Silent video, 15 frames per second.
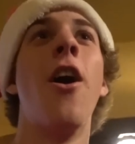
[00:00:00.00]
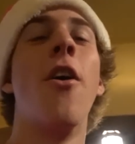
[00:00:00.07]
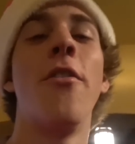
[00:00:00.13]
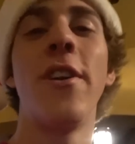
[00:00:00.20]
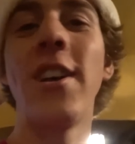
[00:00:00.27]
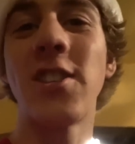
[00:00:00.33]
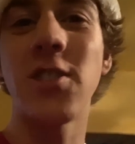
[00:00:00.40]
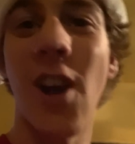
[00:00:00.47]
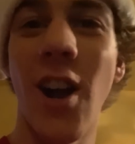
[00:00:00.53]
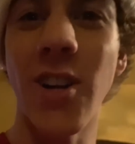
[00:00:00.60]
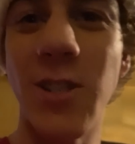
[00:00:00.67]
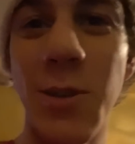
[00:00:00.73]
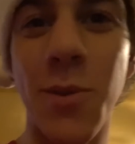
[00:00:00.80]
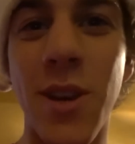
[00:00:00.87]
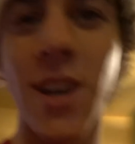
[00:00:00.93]
Hopefully it's
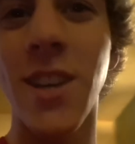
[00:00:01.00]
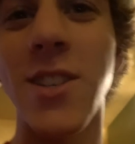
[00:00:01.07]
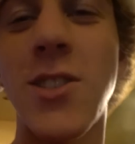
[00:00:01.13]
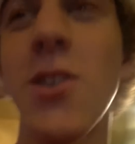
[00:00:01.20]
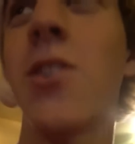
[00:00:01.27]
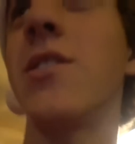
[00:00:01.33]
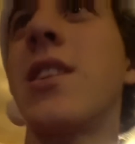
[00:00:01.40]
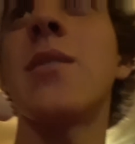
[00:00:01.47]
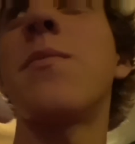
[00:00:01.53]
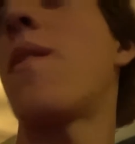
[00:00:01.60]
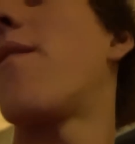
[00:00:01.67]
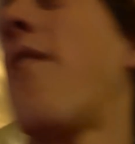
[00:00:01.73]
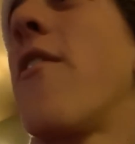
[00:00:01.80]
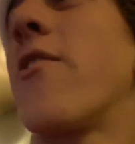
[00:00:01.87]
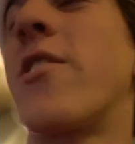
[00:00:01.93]
chocolate chip cookies too because that's my
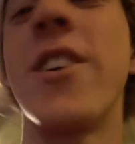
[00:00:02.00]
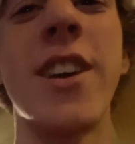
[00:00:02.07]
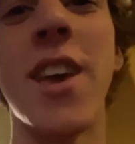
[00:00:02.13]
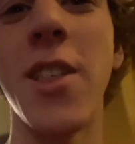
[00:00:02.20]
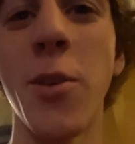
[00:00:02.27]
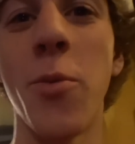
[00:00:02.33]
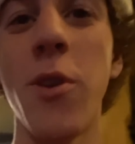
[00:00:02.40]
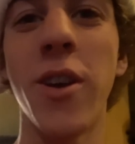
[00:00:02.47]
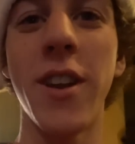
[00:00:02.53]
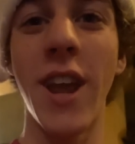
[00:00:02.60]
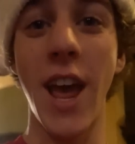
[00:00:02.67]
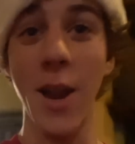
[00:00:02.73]
favorite cookie in the world.